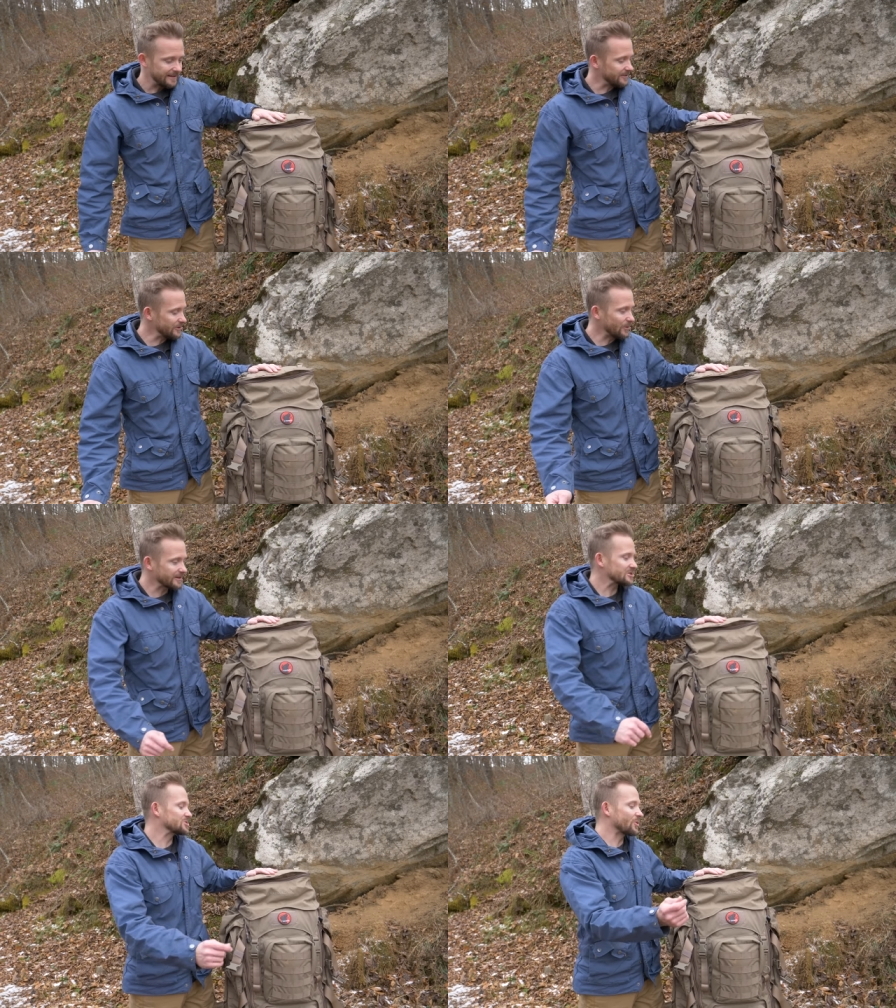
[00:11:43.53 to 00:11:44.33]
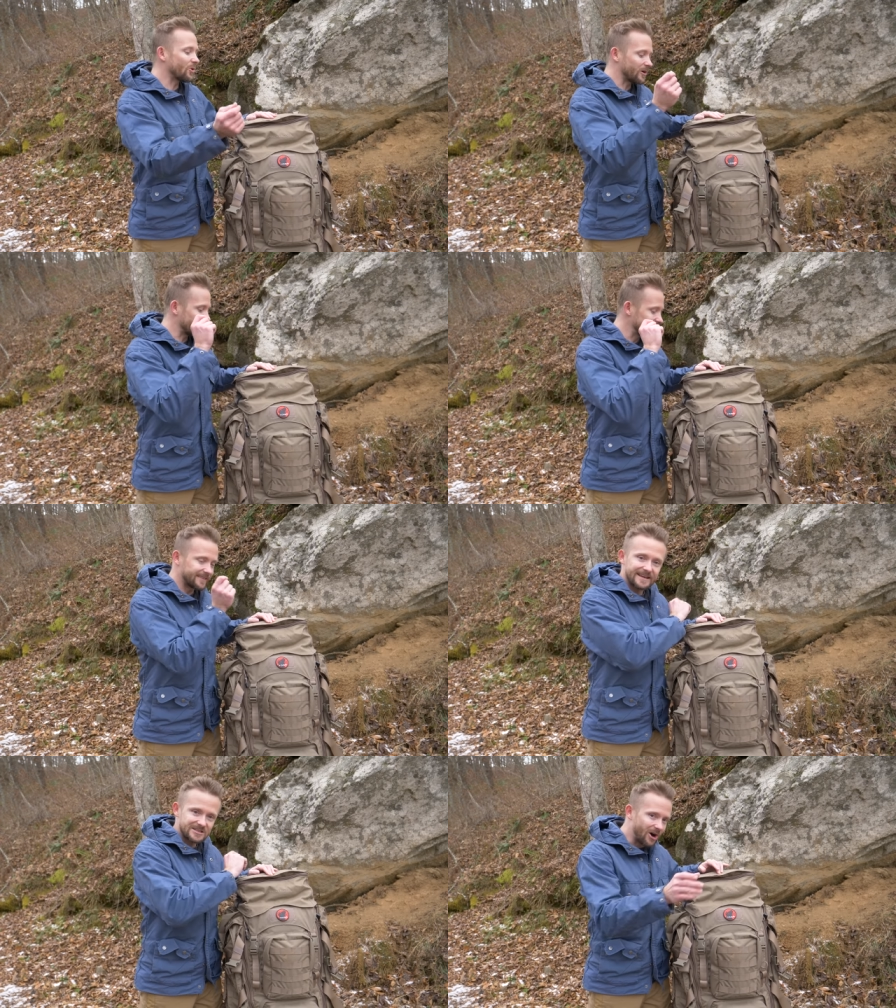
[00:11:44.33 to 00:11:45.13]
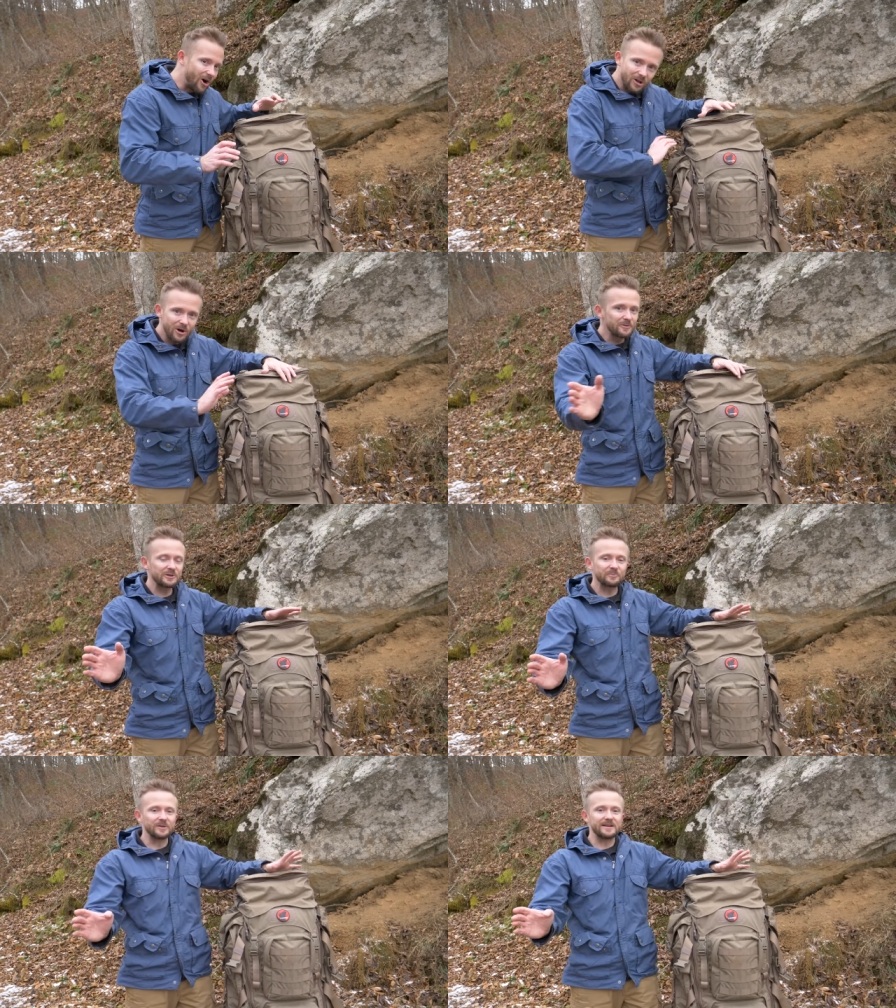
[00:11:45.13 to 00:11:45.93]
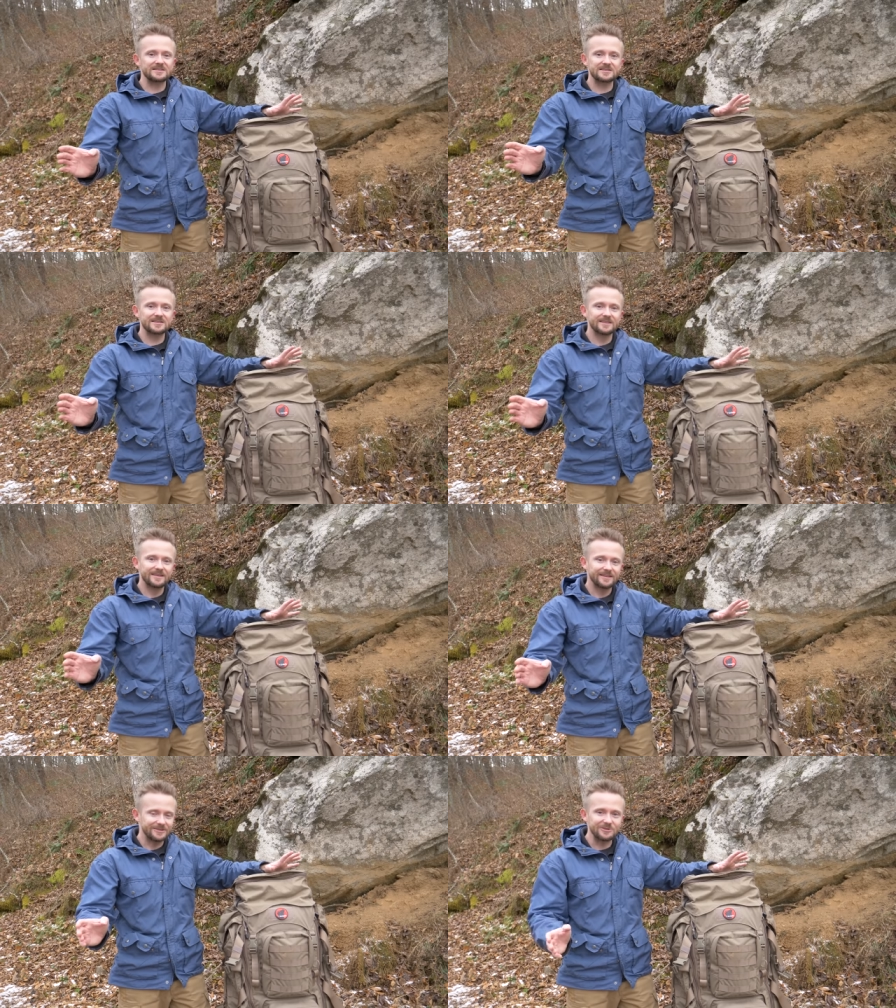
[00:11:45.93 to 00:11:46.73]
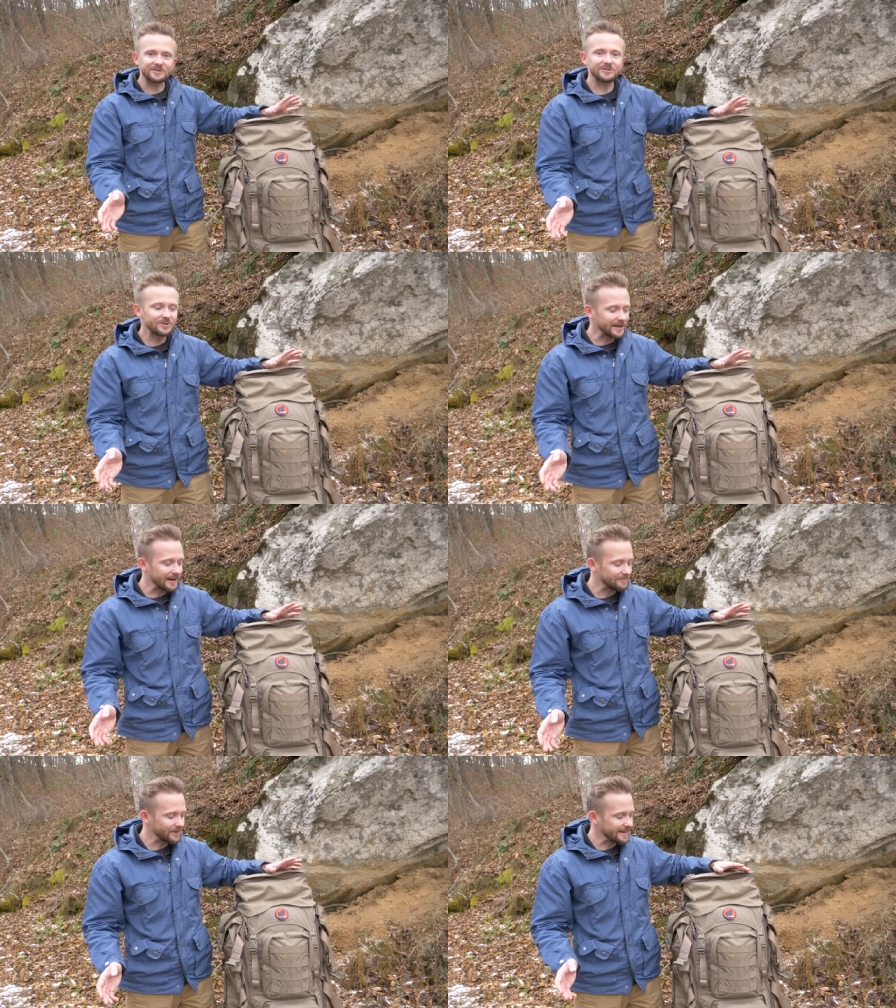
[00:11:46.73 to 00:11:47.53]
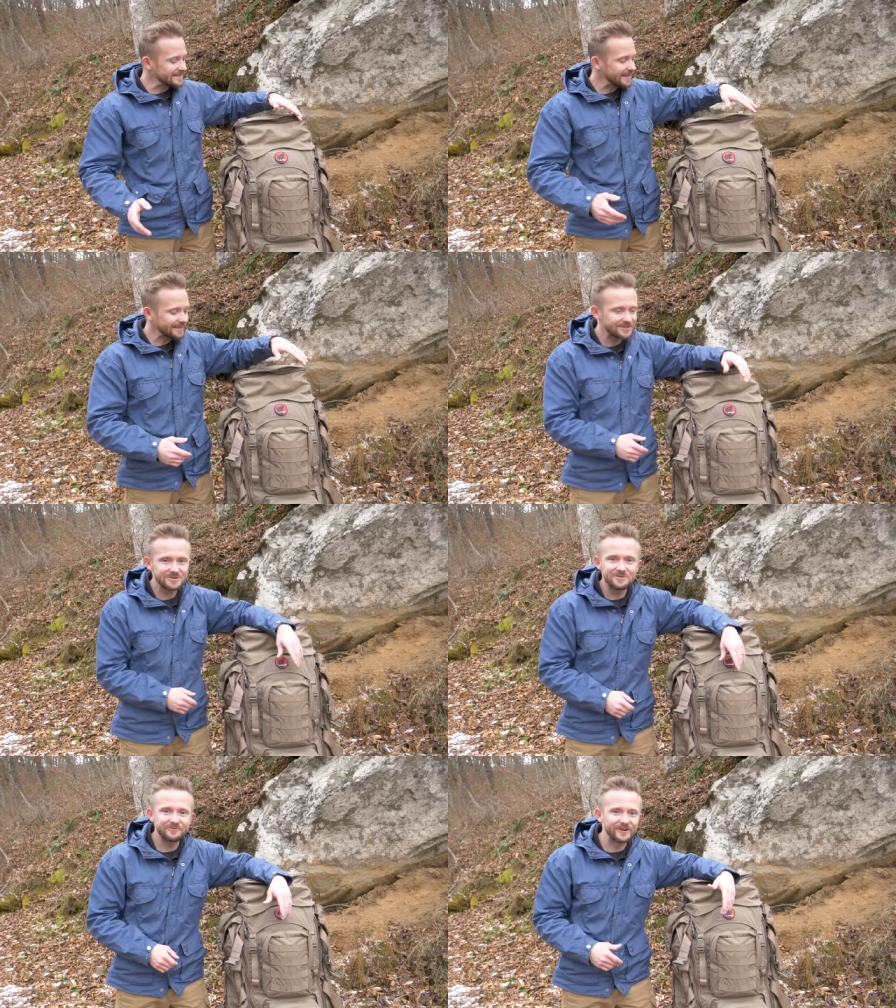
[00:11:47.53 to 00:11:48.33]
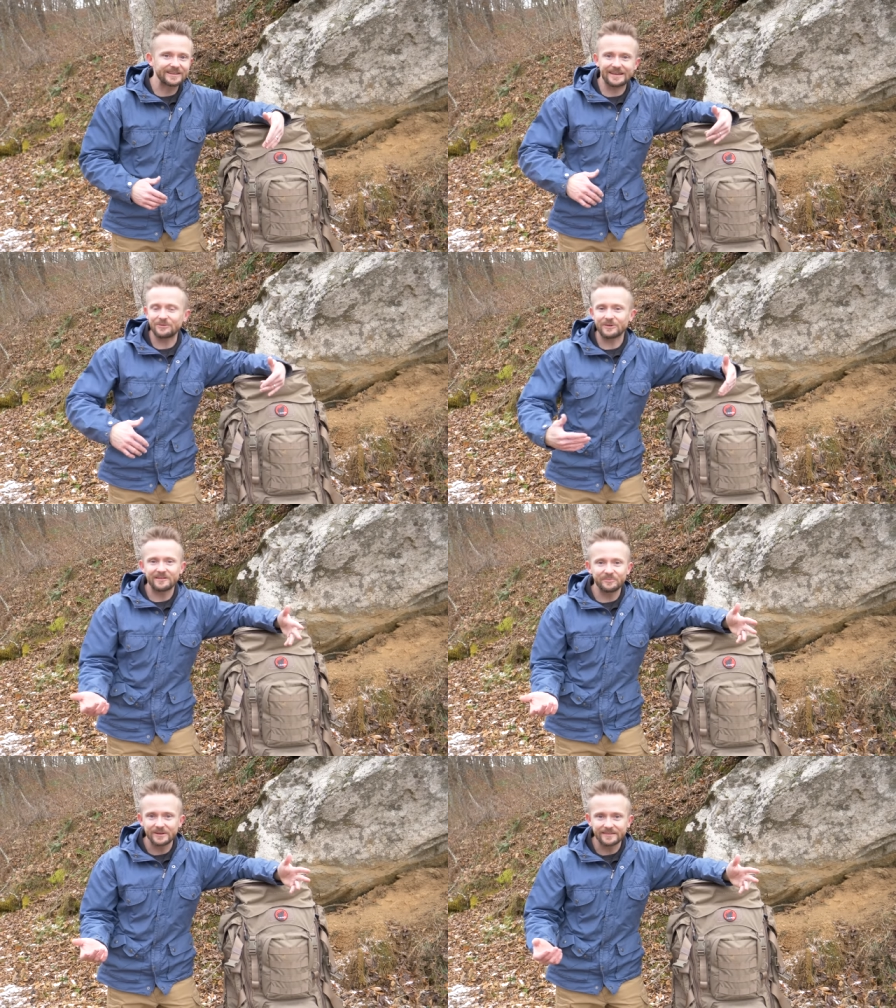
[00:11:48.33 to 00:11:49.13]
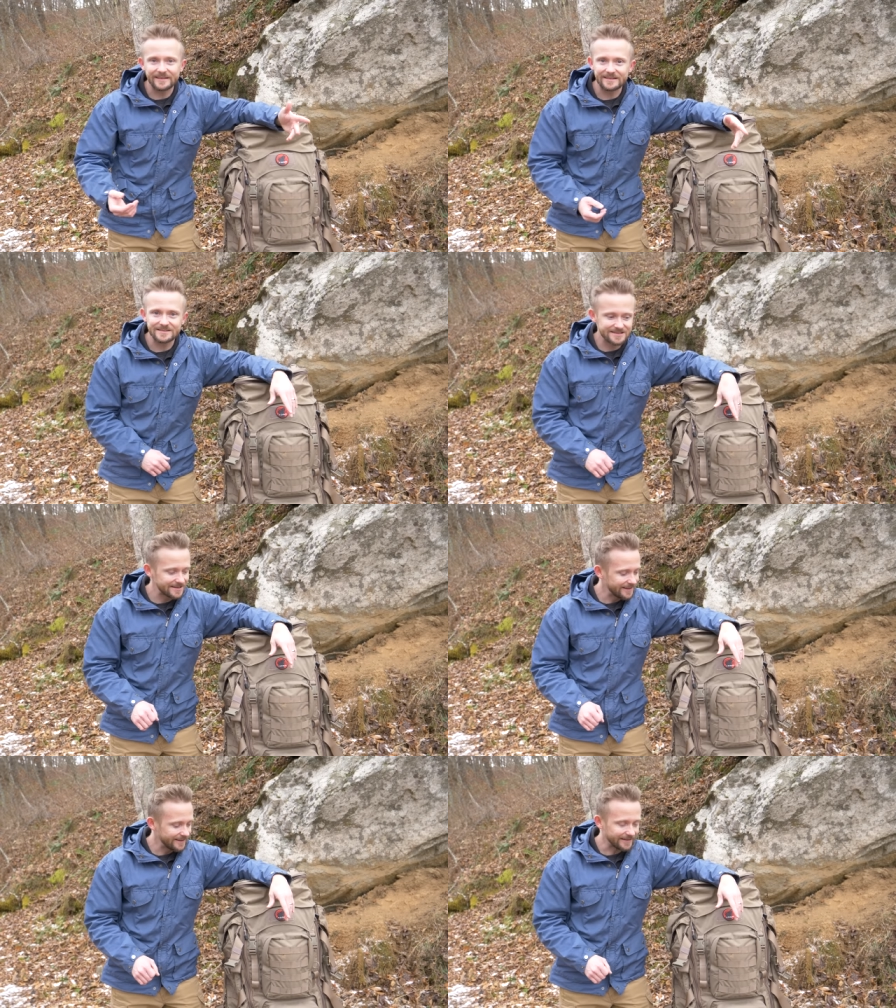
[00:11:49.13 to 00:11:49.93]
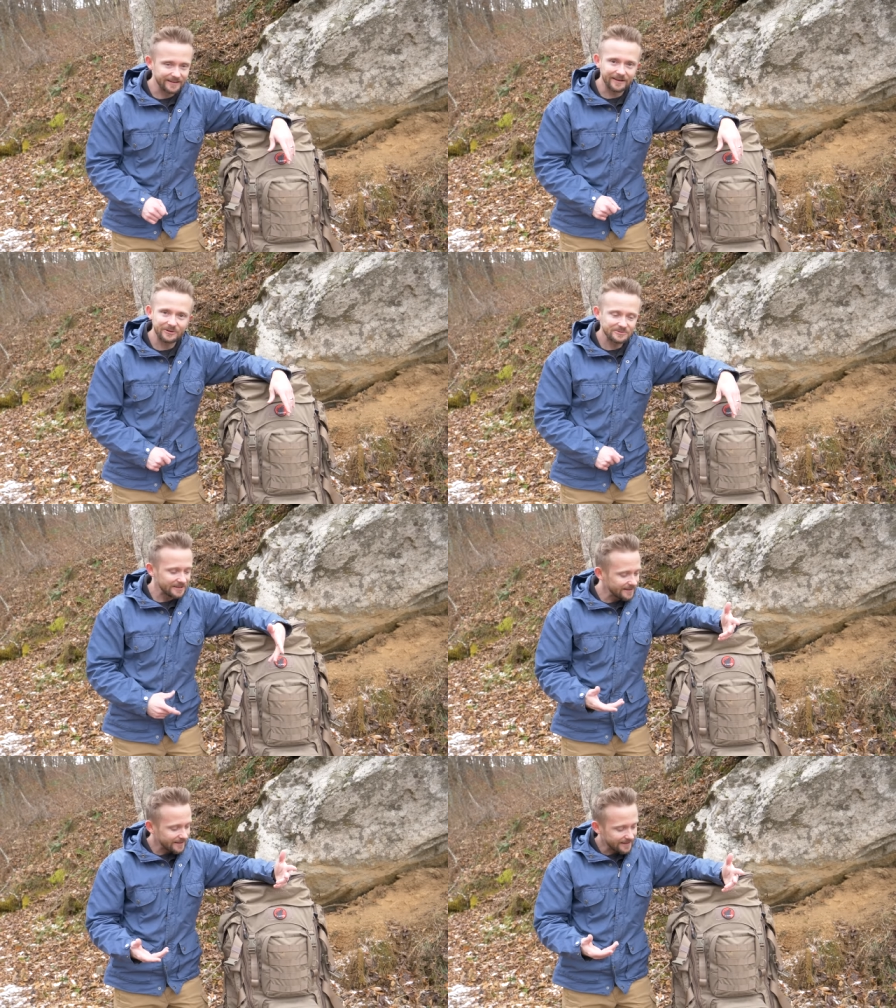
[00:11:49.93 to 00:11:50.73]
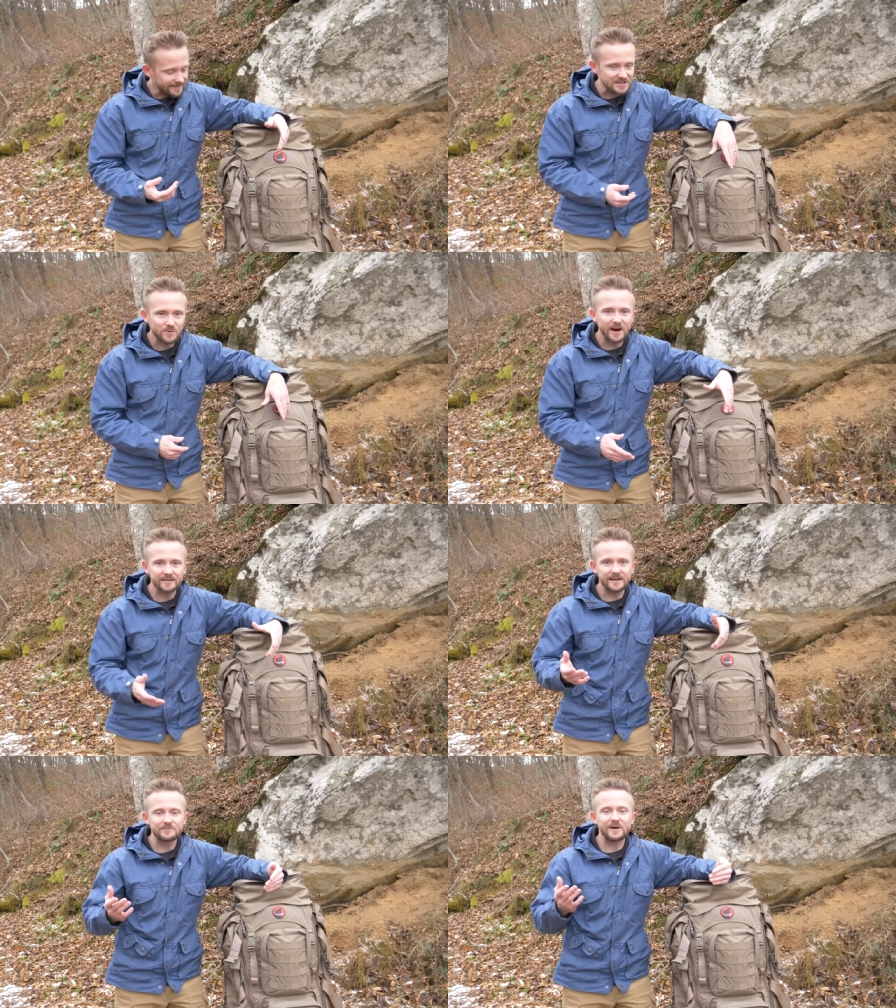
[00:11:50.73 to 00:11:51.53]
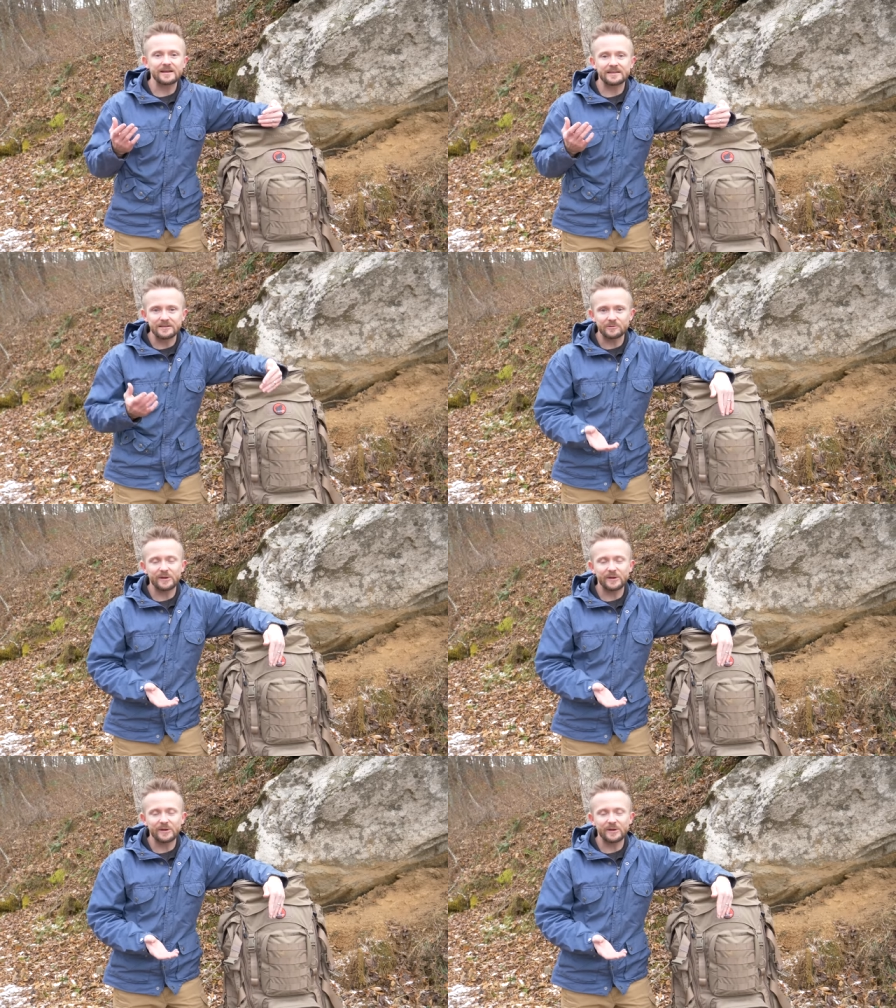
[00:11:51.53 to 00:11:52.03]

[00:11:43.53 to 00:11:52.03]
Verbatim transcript: If you want to store things all over the place, you could do that. But I tend to forget where I've put things, you know? That's why I like my gear